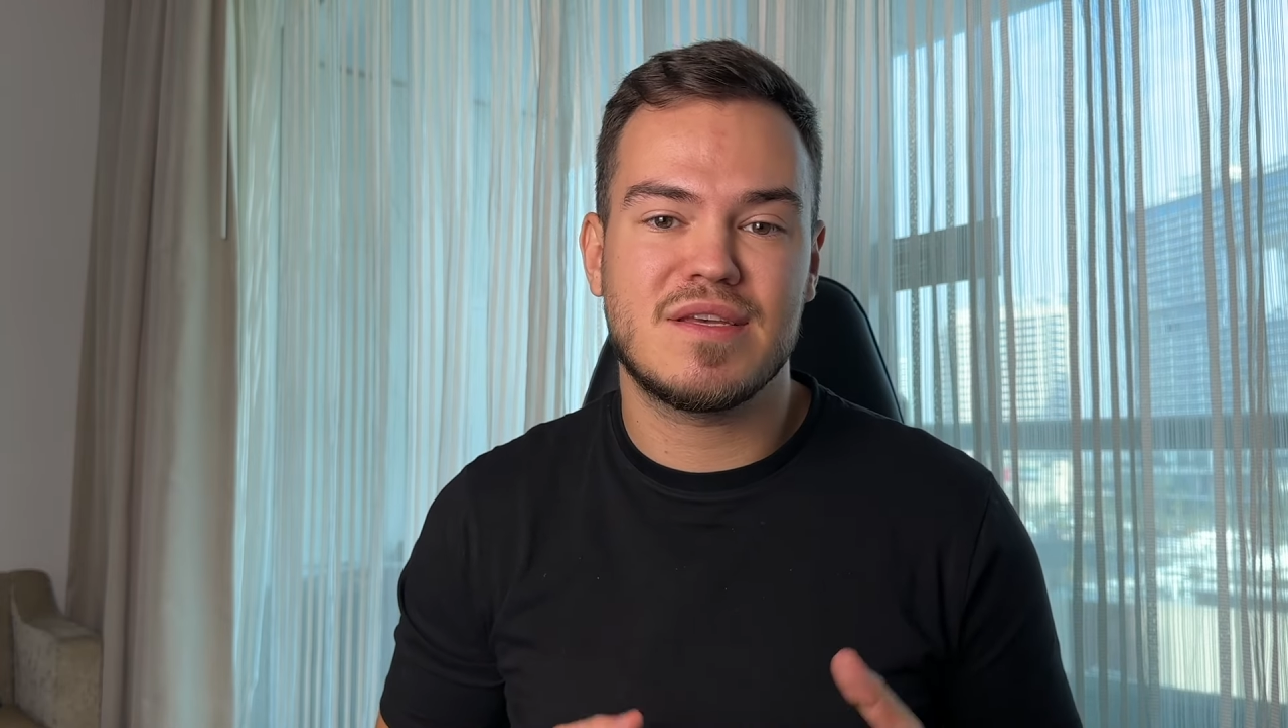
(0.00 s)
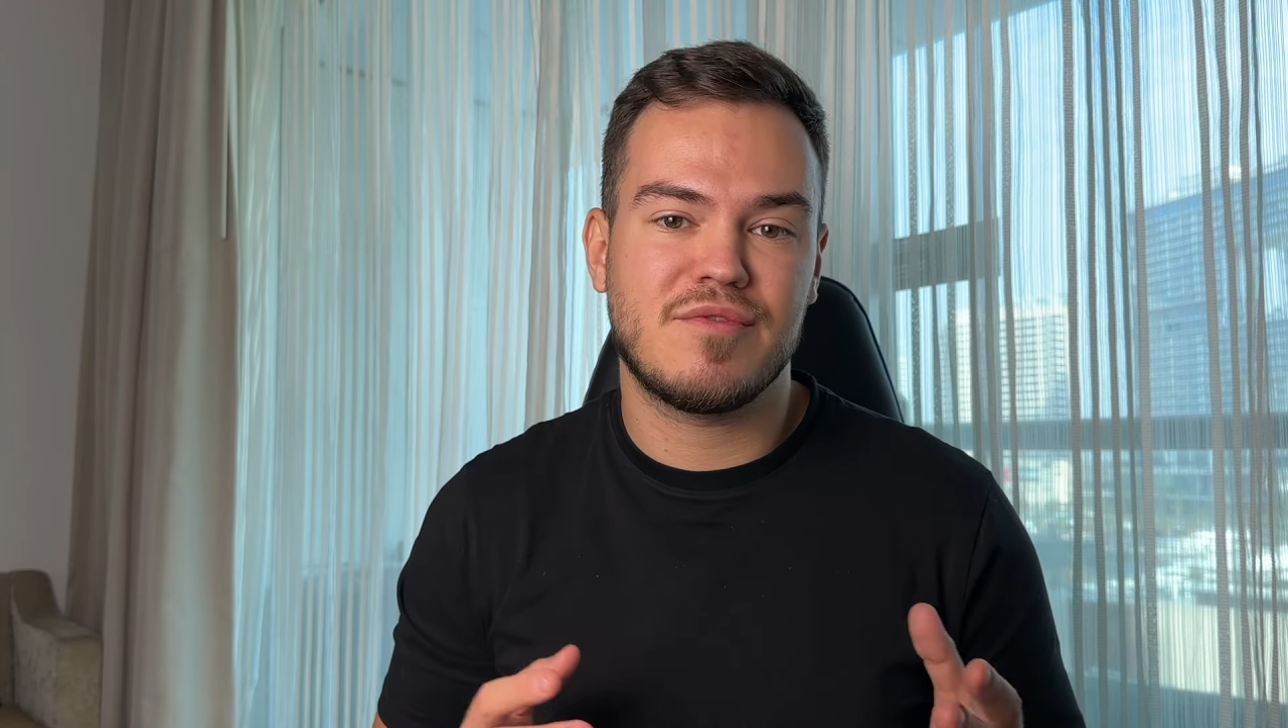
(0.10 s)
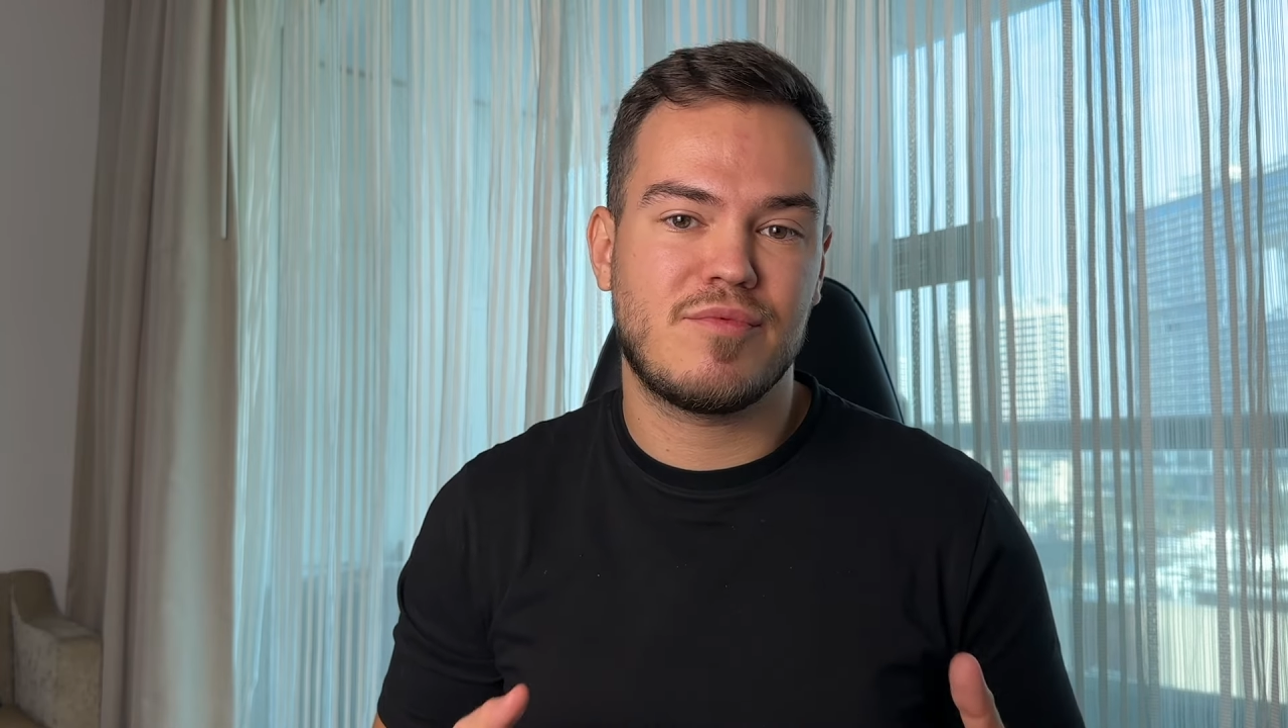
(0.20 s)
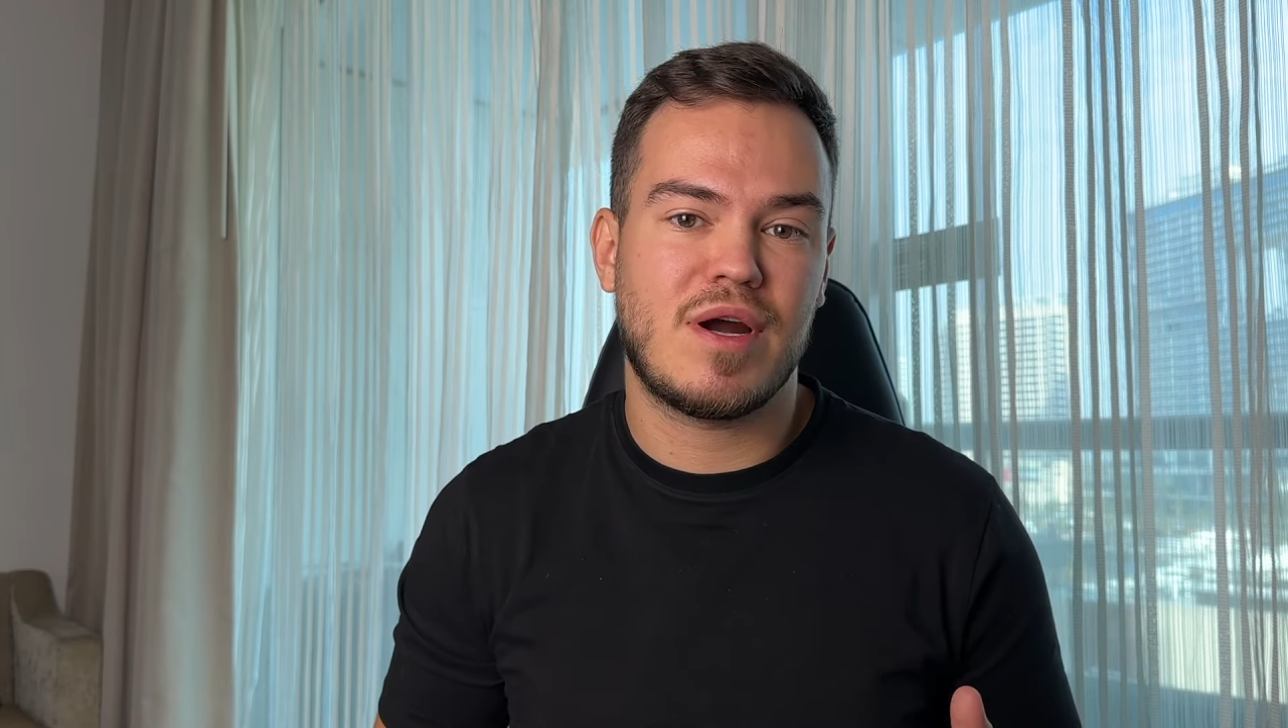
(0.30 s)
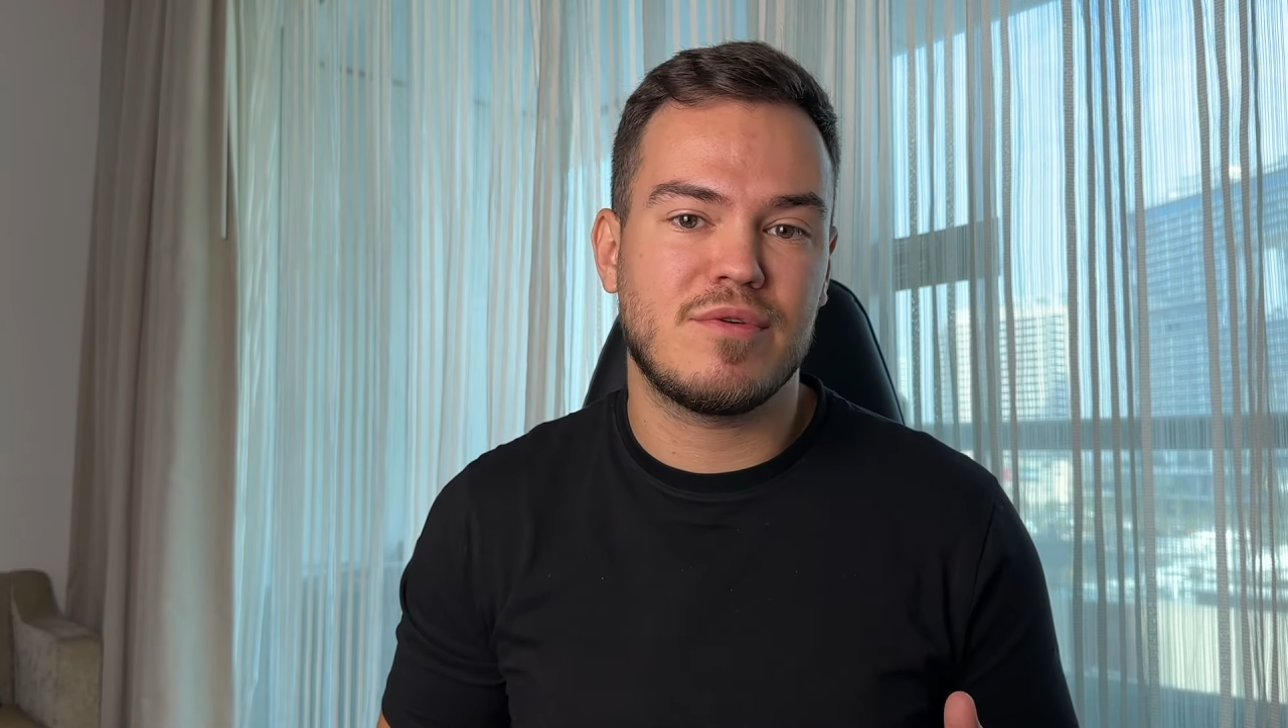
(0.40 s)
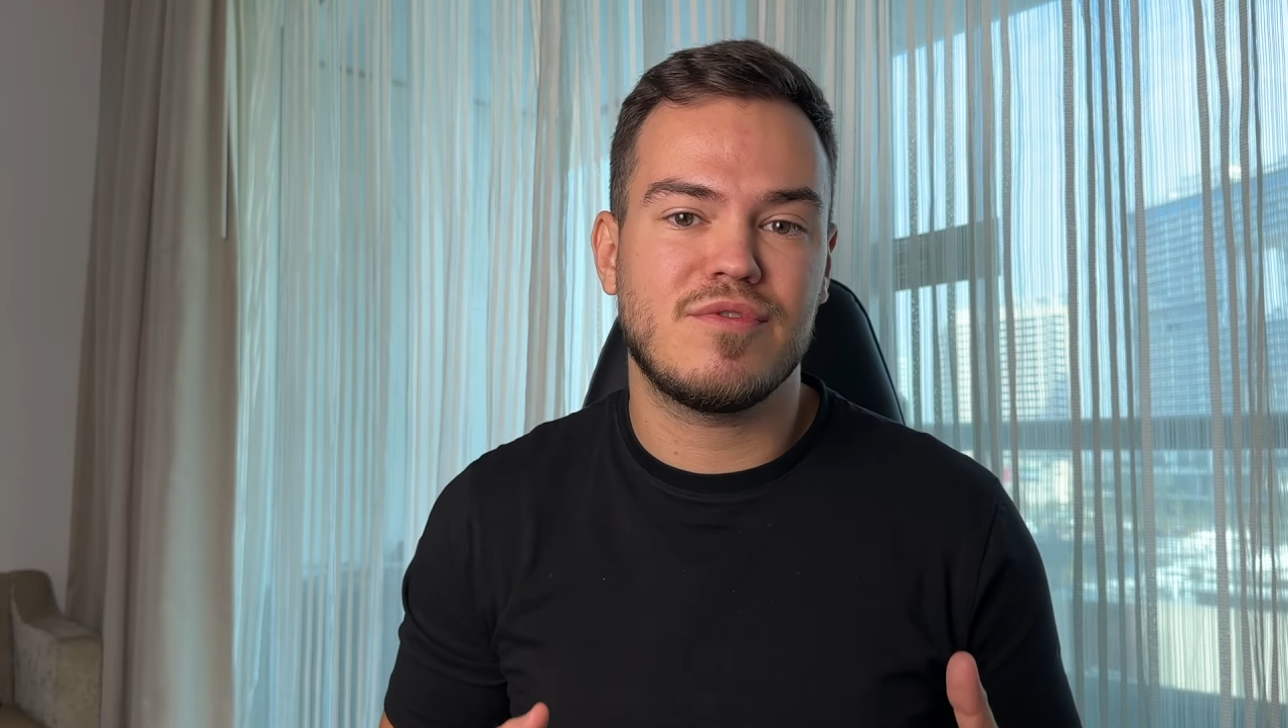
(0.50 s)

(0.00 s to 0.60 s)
around